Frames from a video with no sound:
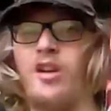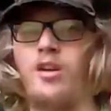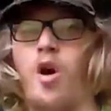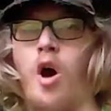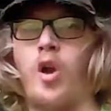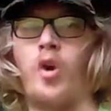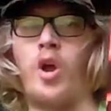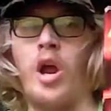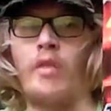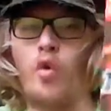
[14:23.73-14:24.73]

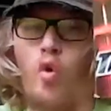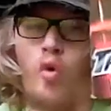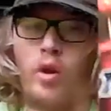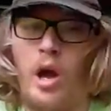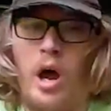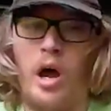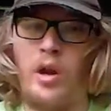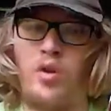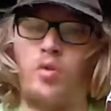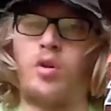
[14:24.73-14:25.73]
daughter and the old guy
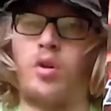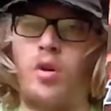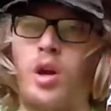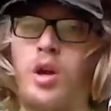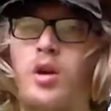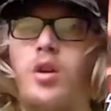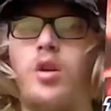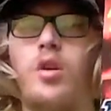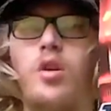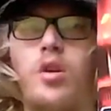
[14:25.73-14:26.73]
who's a cook.
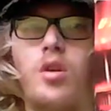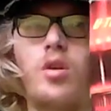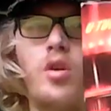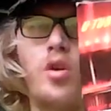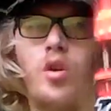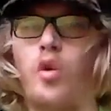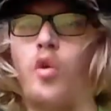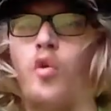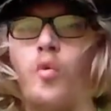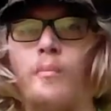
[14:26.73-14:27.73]

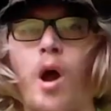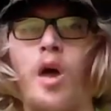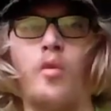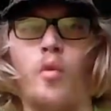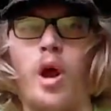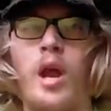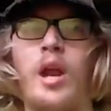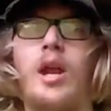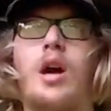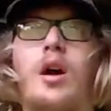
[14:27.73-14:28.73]
Who, by the way,